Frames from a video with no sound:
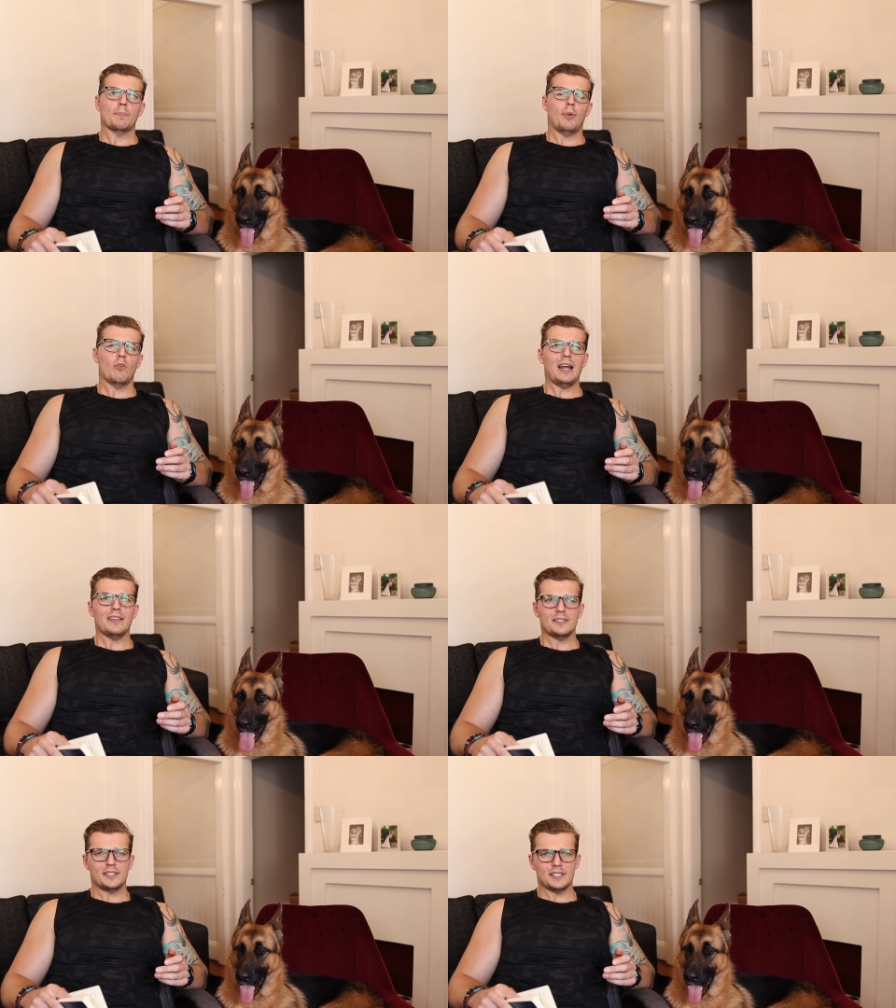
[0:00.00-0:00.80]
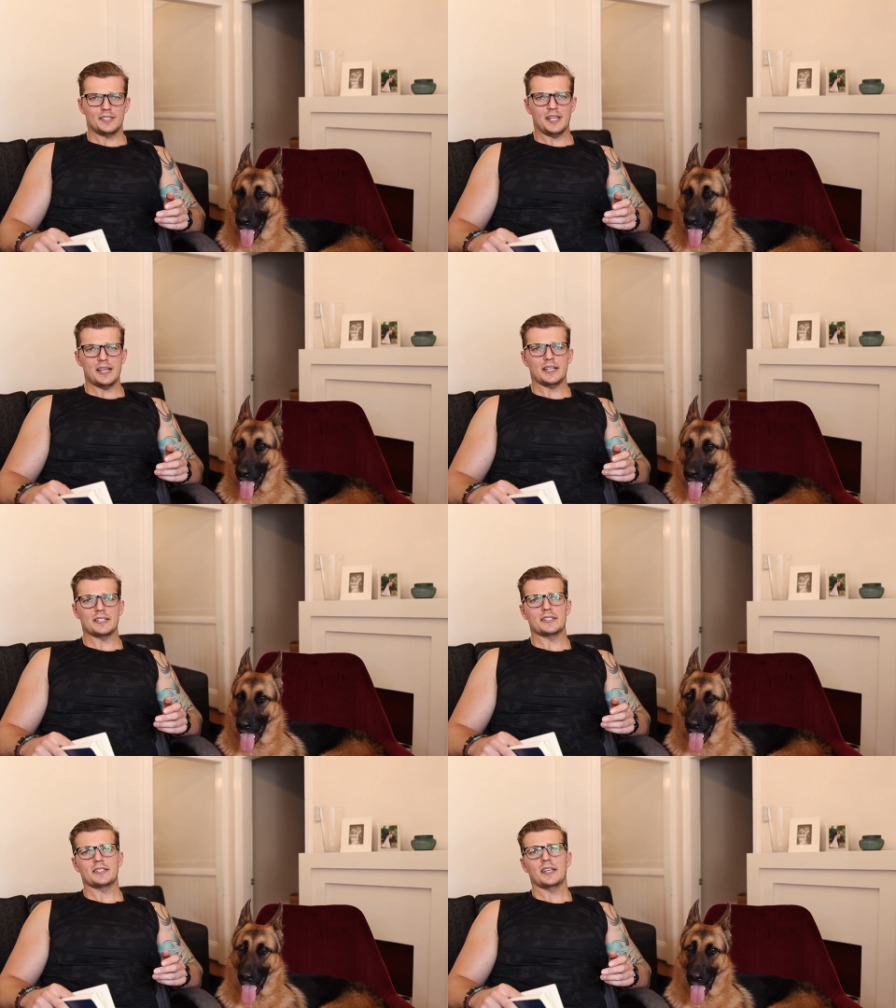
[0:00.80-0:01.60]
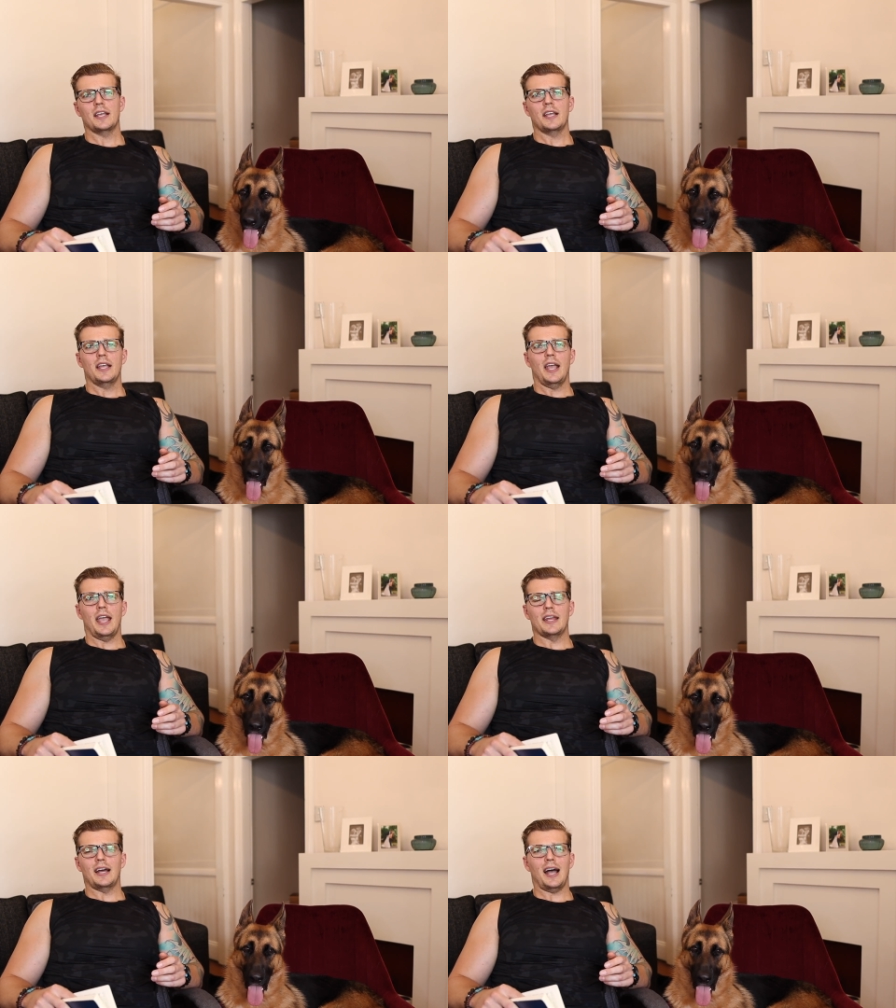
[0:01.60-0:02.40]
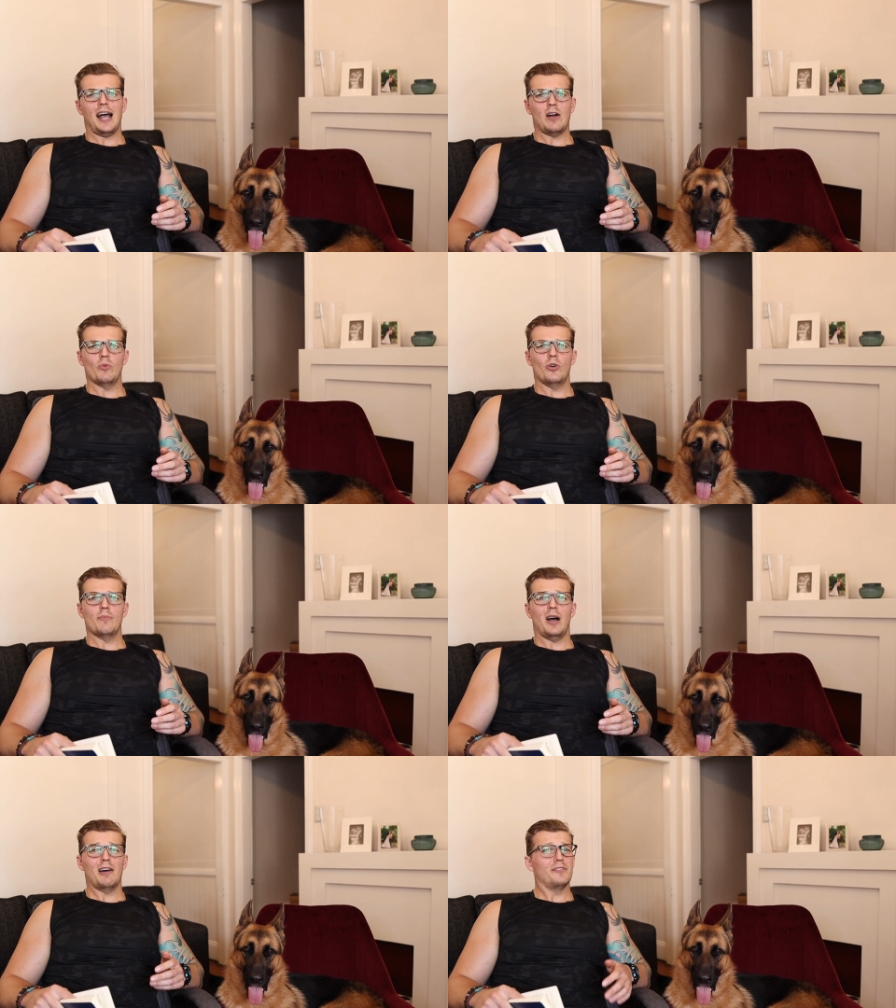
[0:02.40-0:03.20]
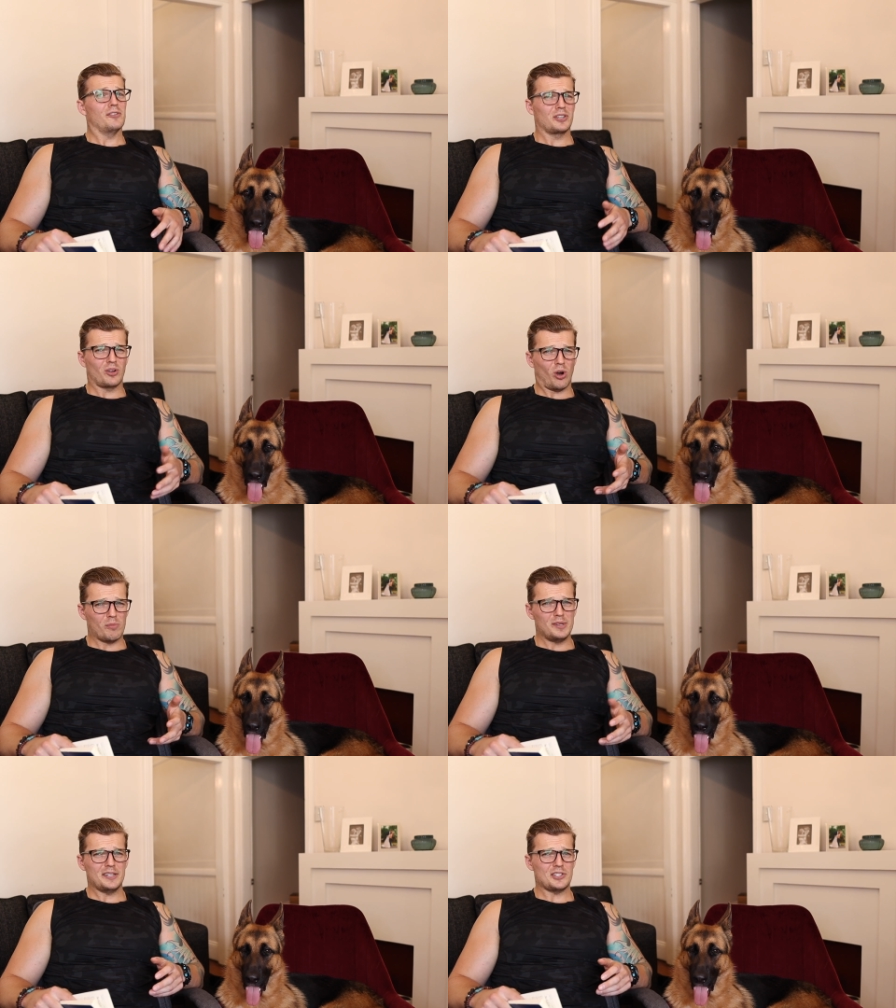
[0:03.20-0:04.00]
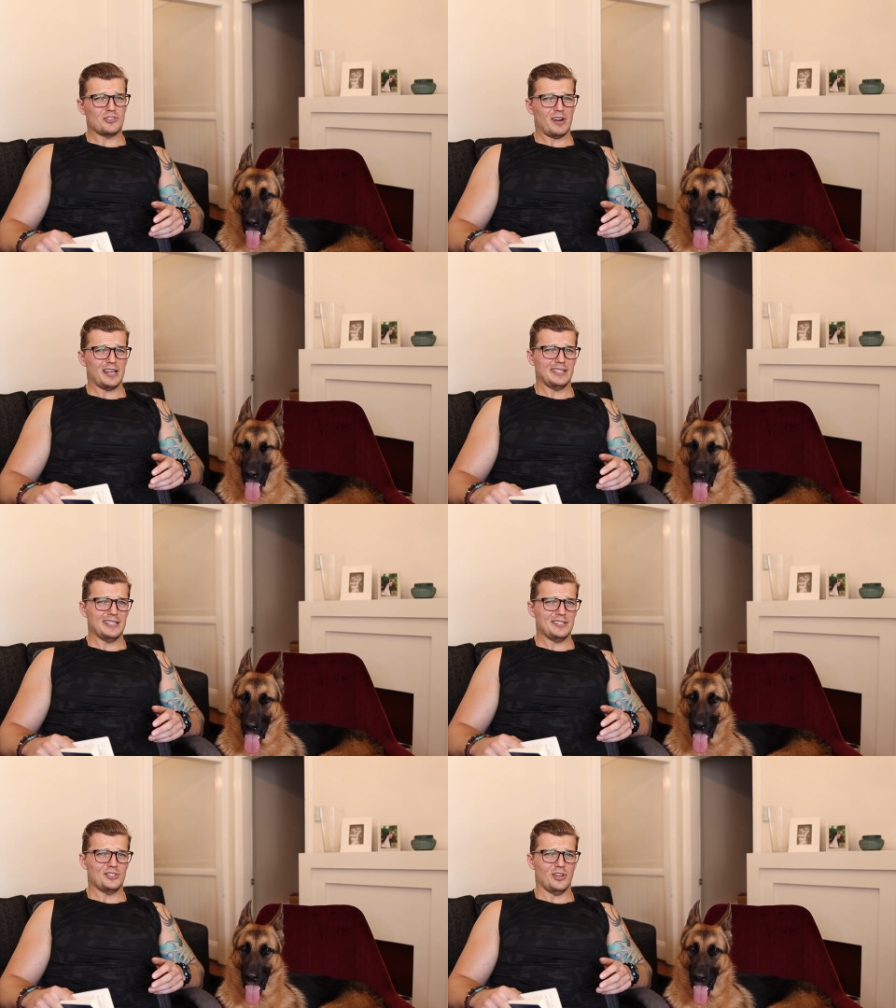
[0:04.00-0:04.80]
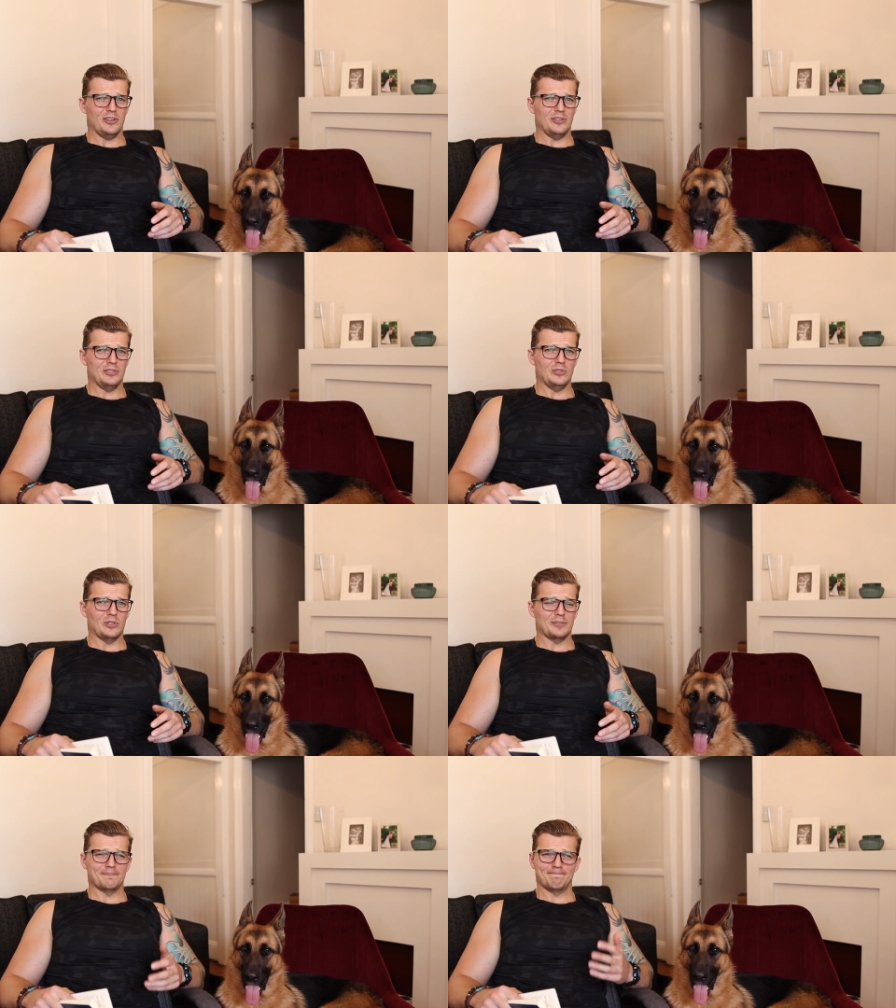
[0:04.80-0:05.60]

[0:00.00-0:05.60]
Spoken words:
Paralysis ticks and heartworm are very common in Australia, so look,